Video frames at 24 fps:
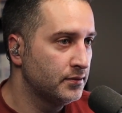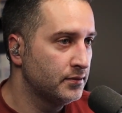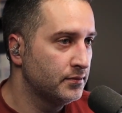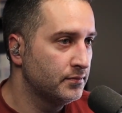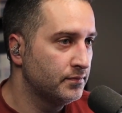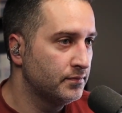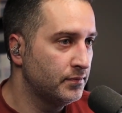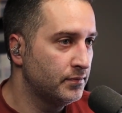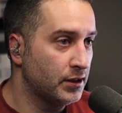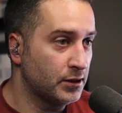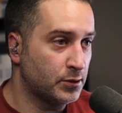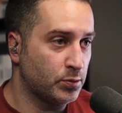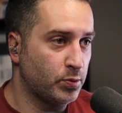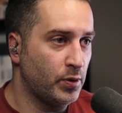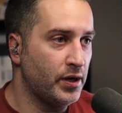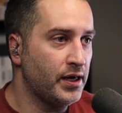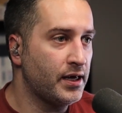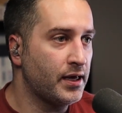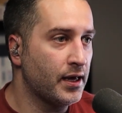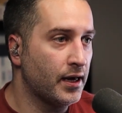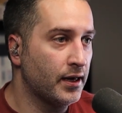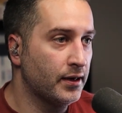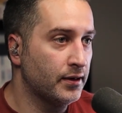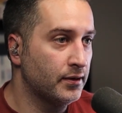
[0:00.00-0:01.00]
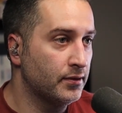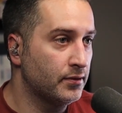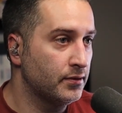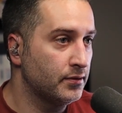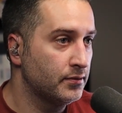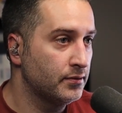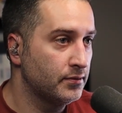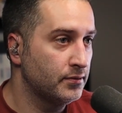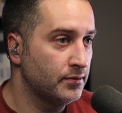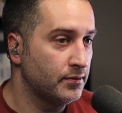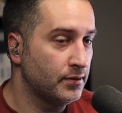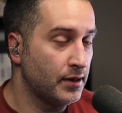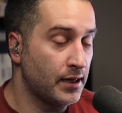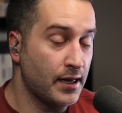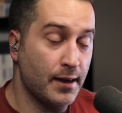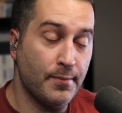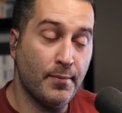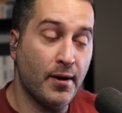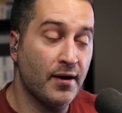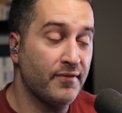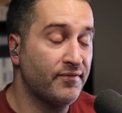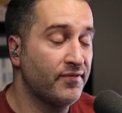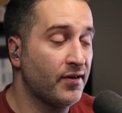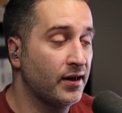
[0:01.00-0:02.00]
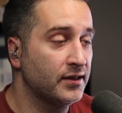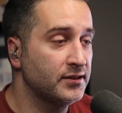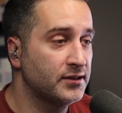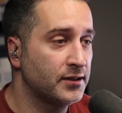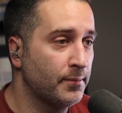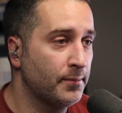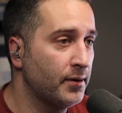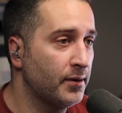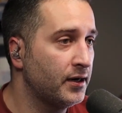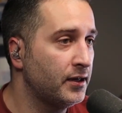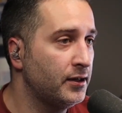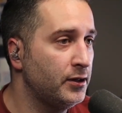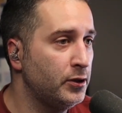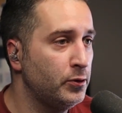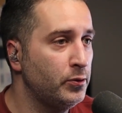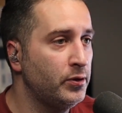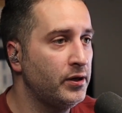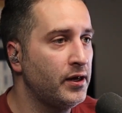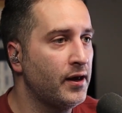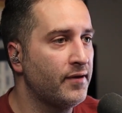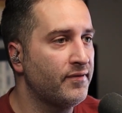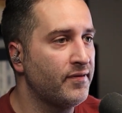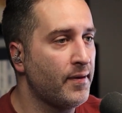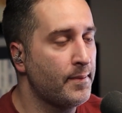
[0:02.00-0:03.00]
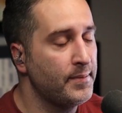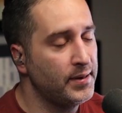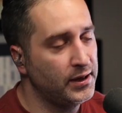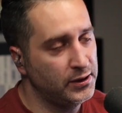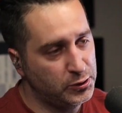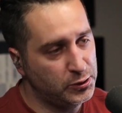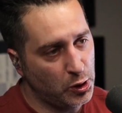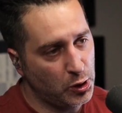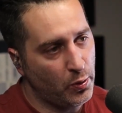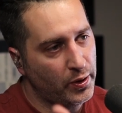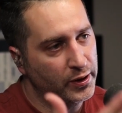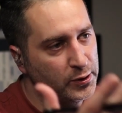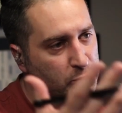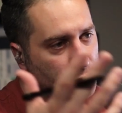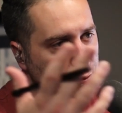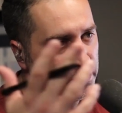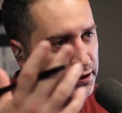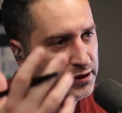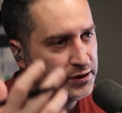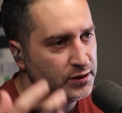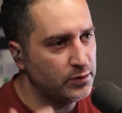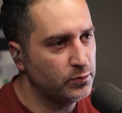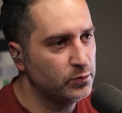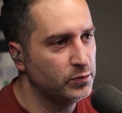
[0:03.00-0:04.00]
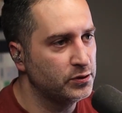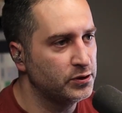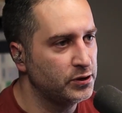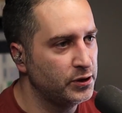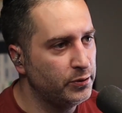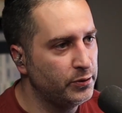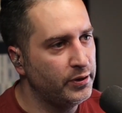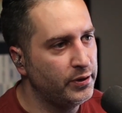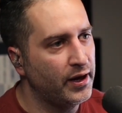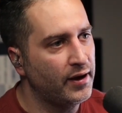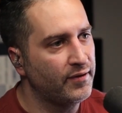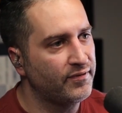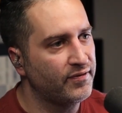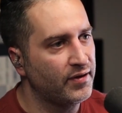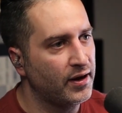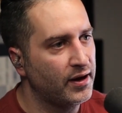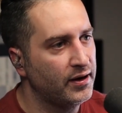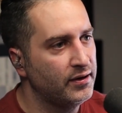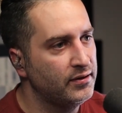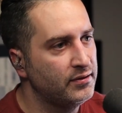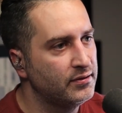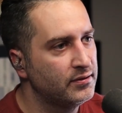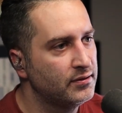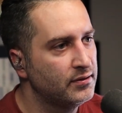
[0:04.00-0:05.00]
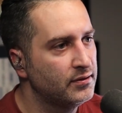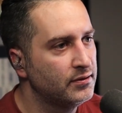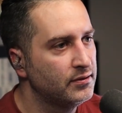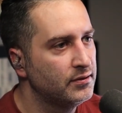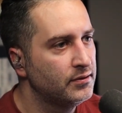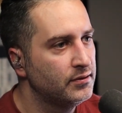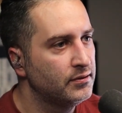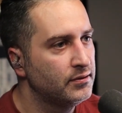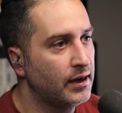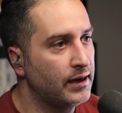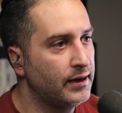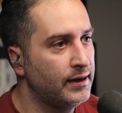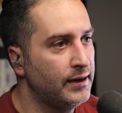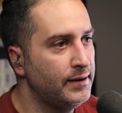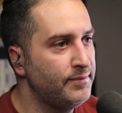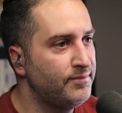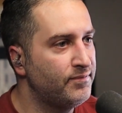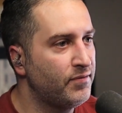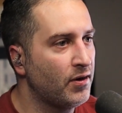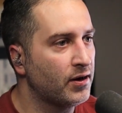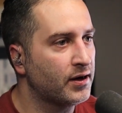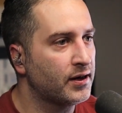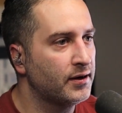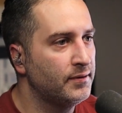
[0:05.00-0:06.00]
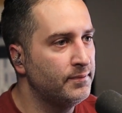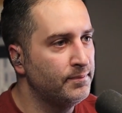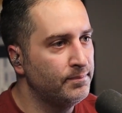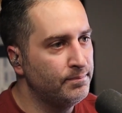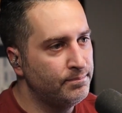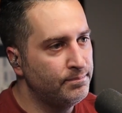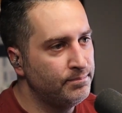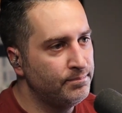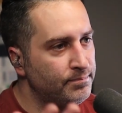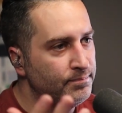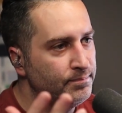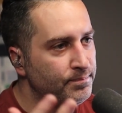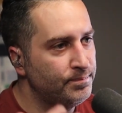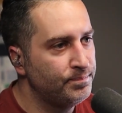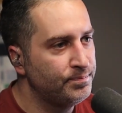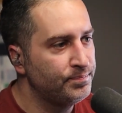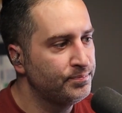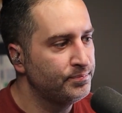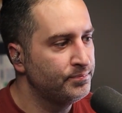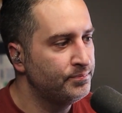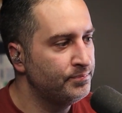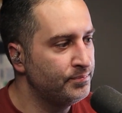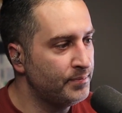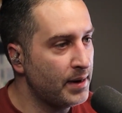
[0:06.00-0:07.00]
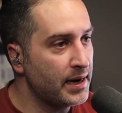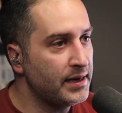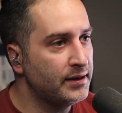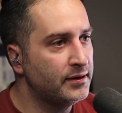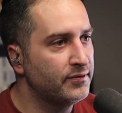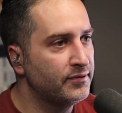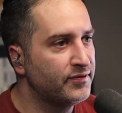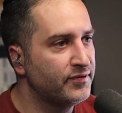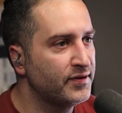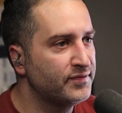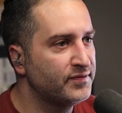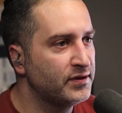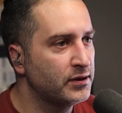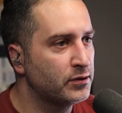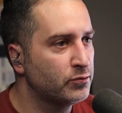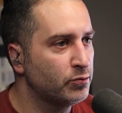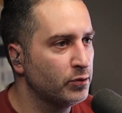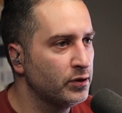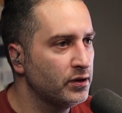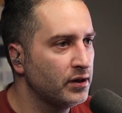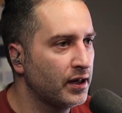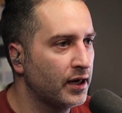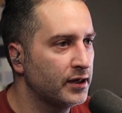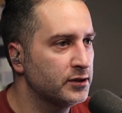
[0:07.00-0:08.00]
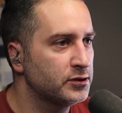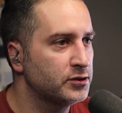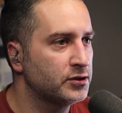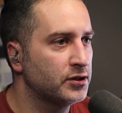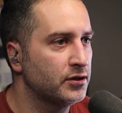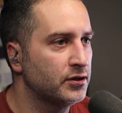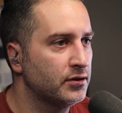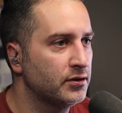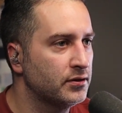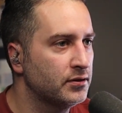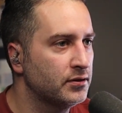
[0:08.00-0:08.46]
this weekend, and they might find somebody UDFA. I mean, Joe Andreessen was UDFA, and he fucking made the 53 last year.